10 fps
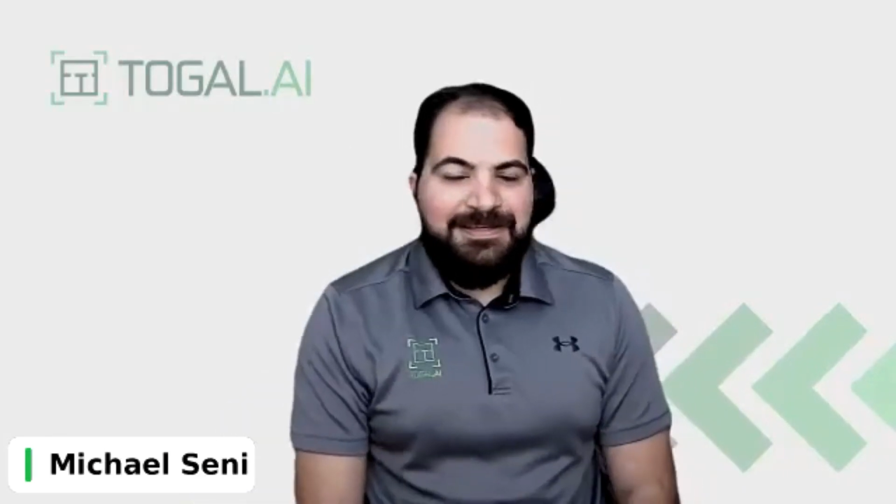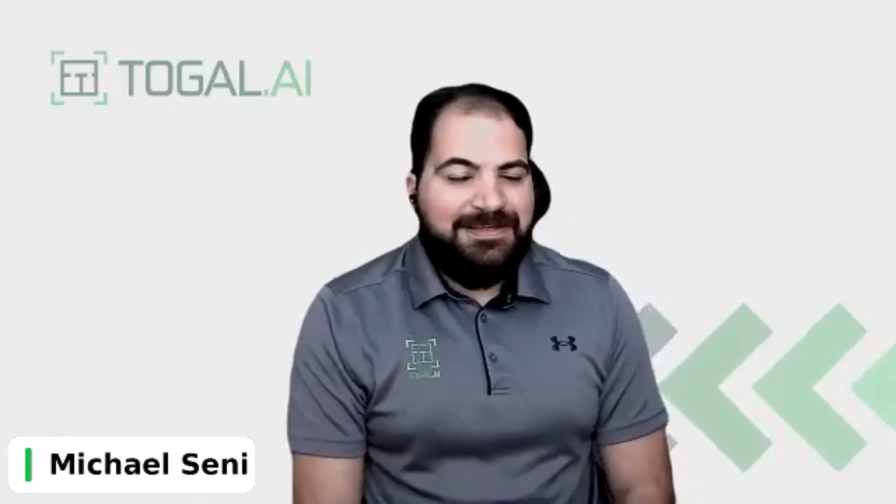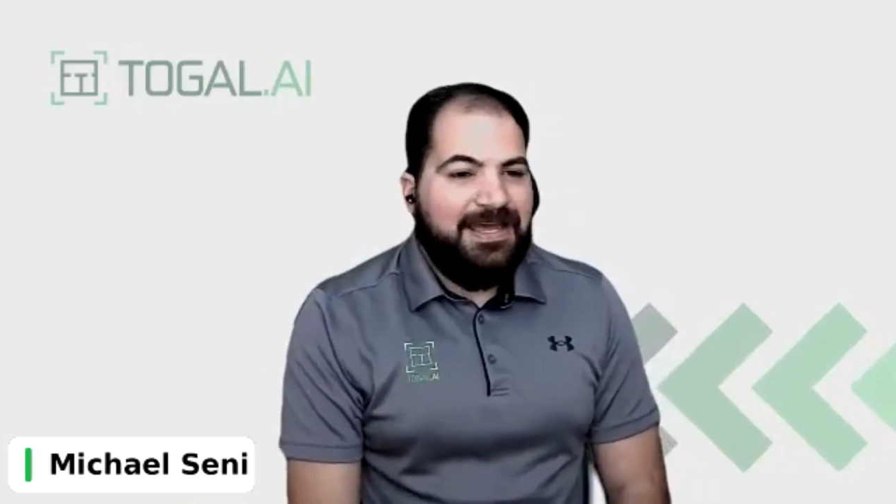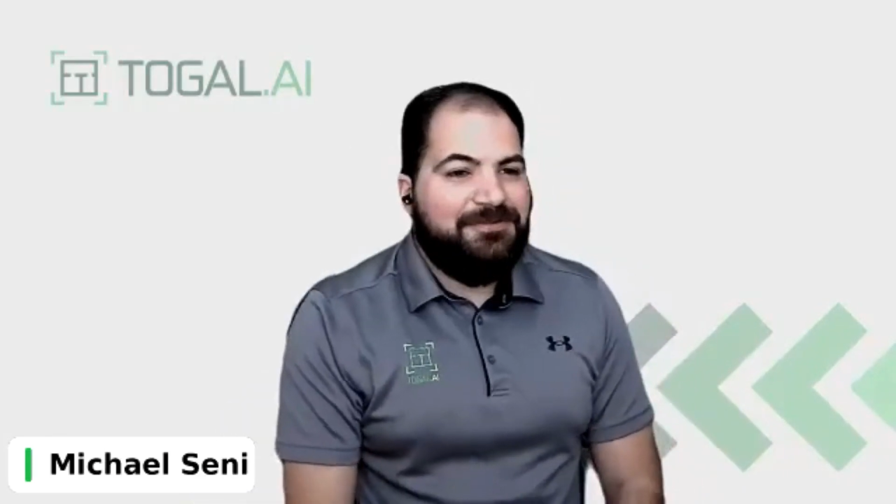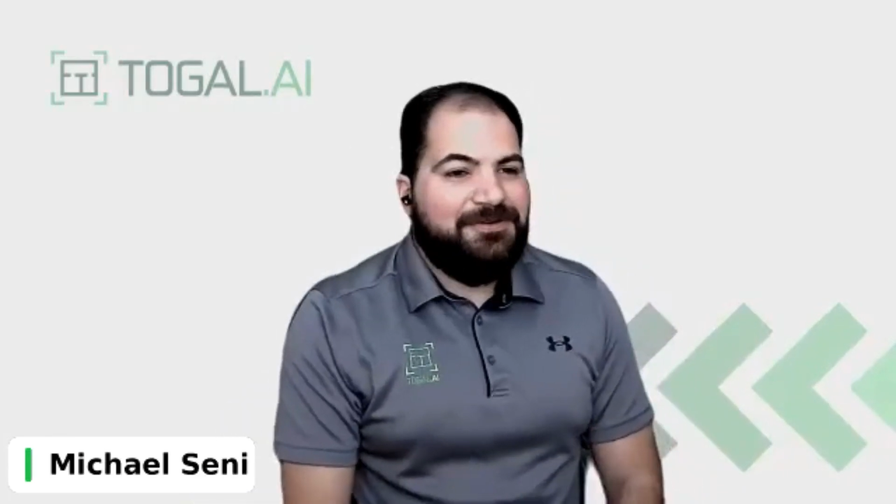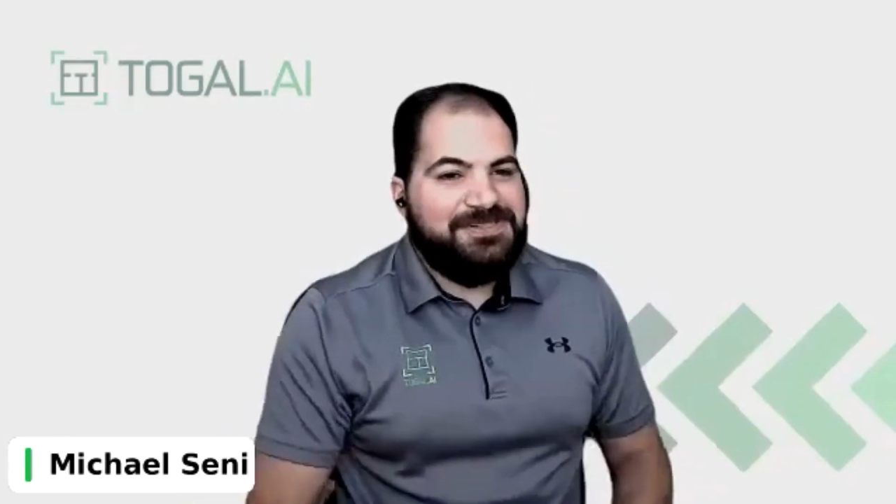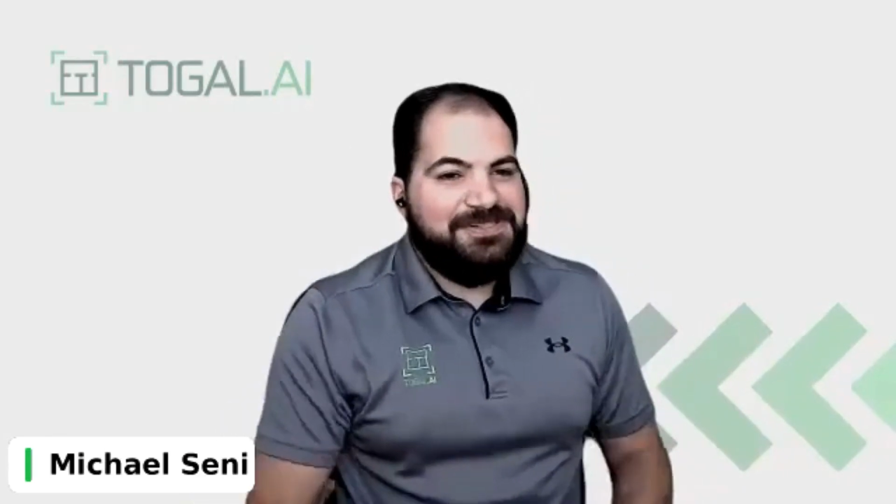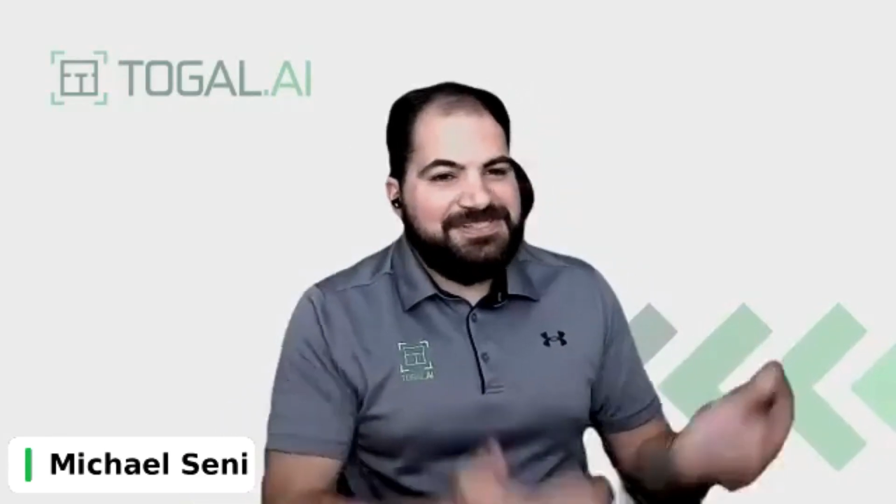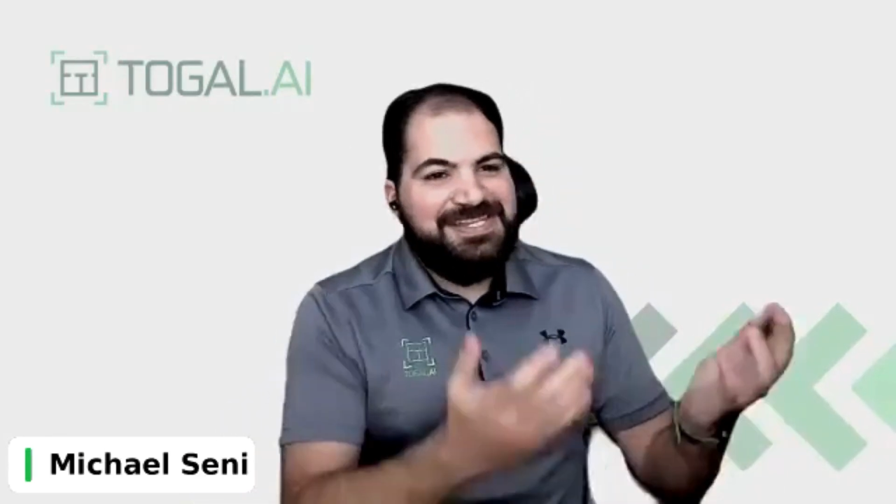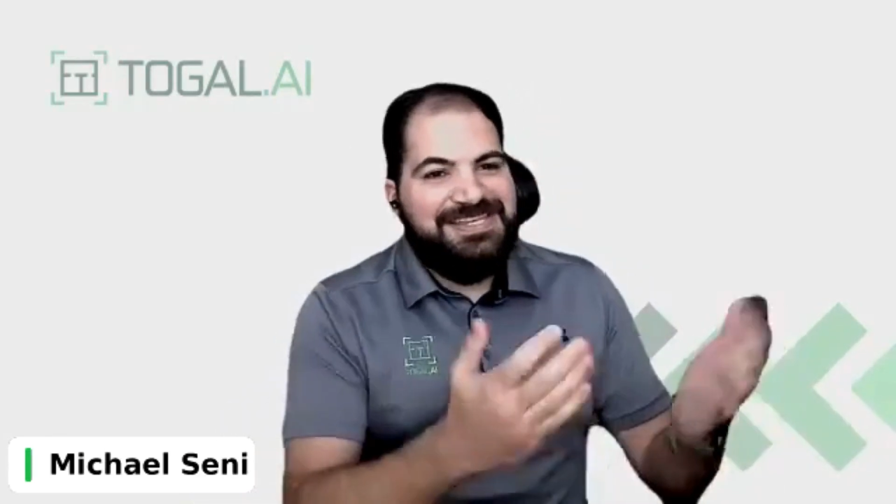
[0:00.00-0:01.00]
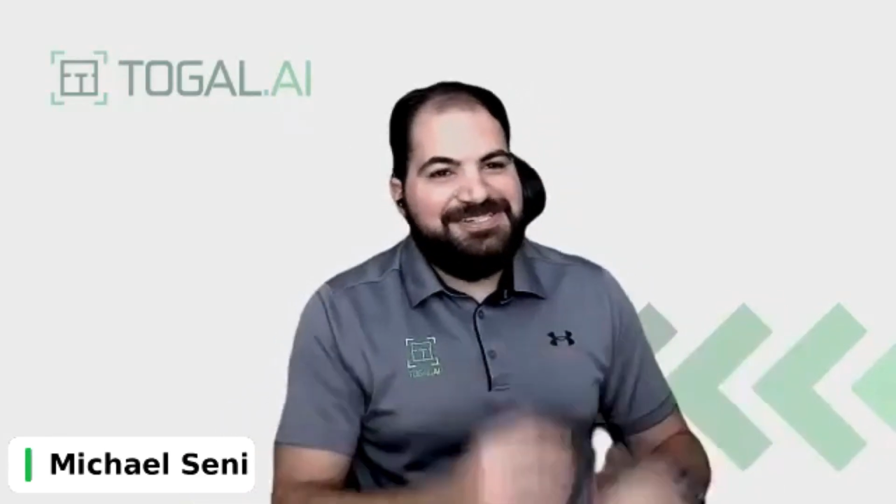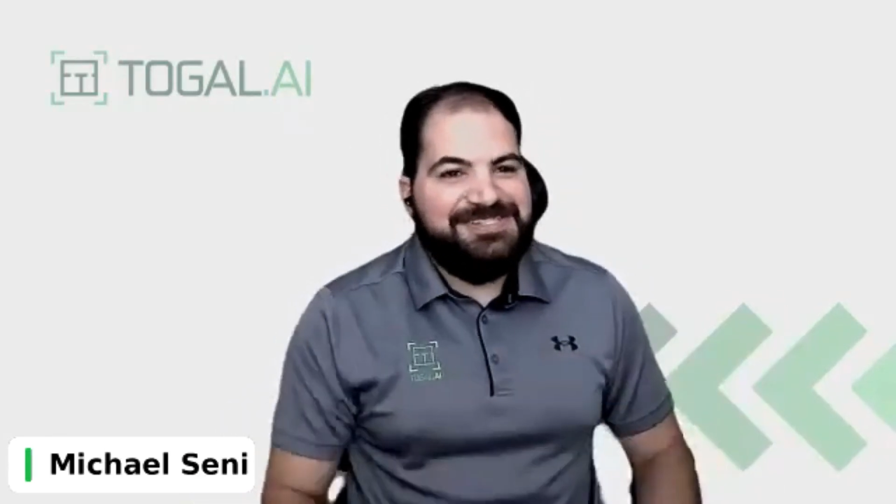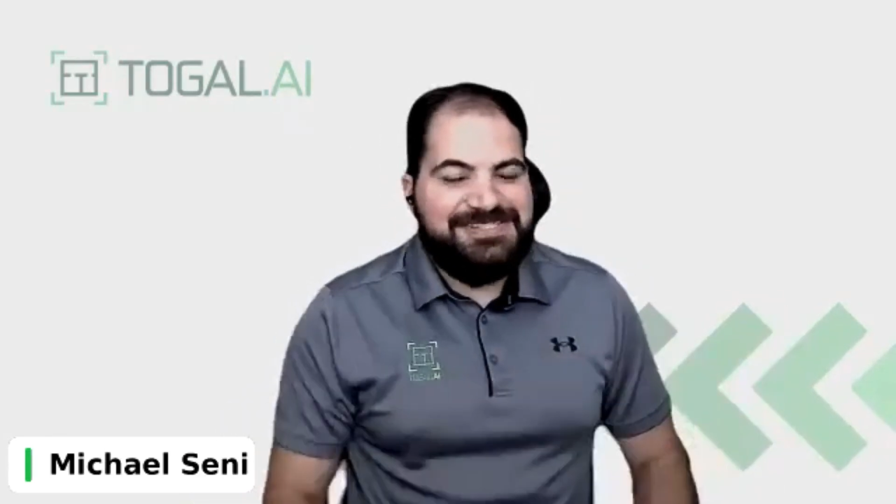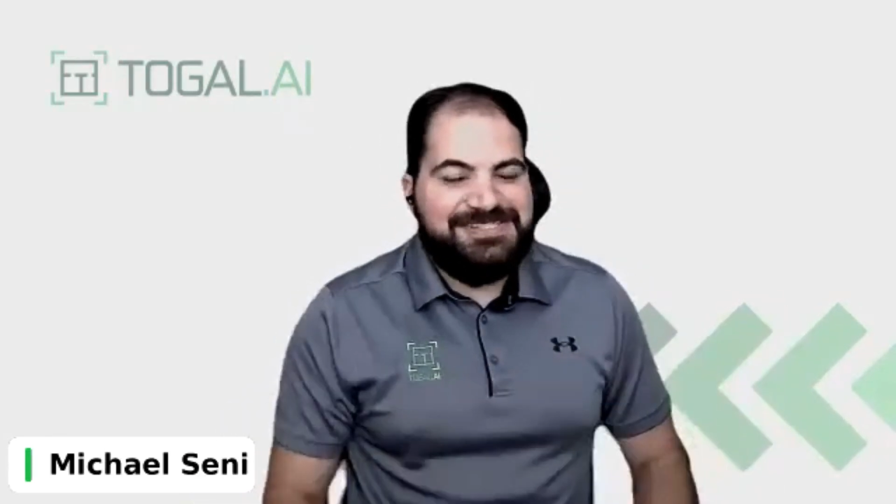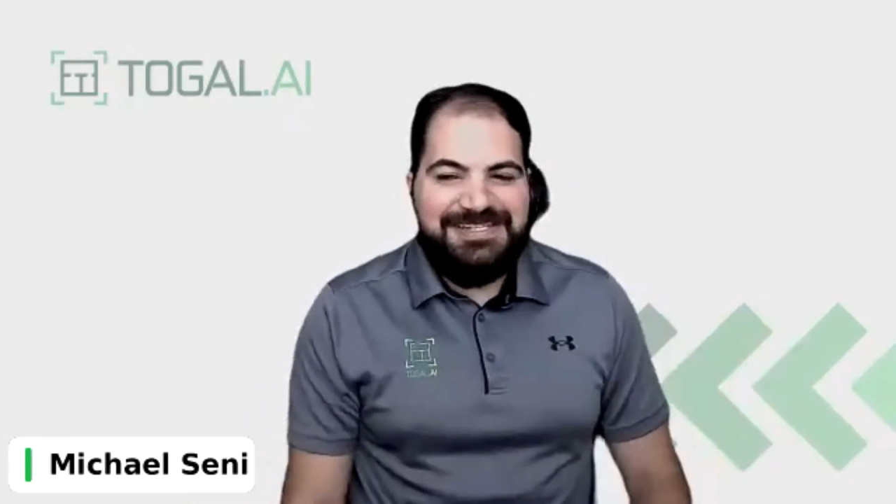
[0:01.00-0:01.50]
Yeah, everyone. So this is Nate
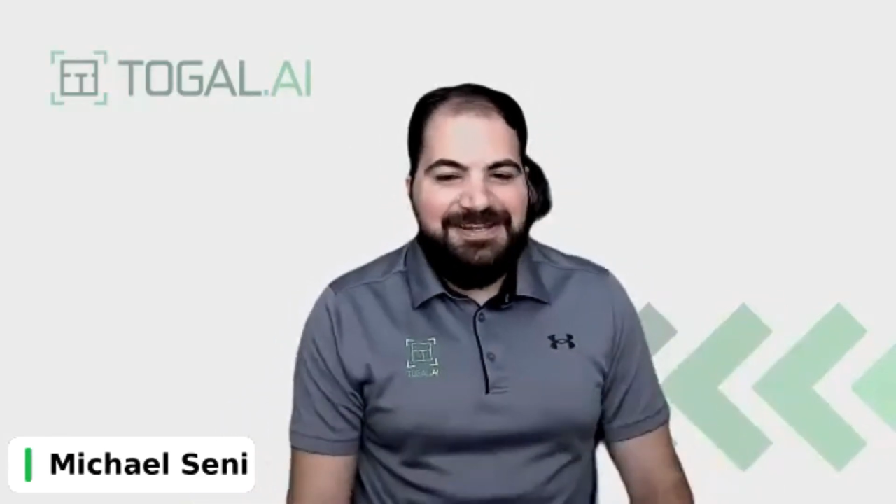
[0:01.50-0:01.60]
Jensen.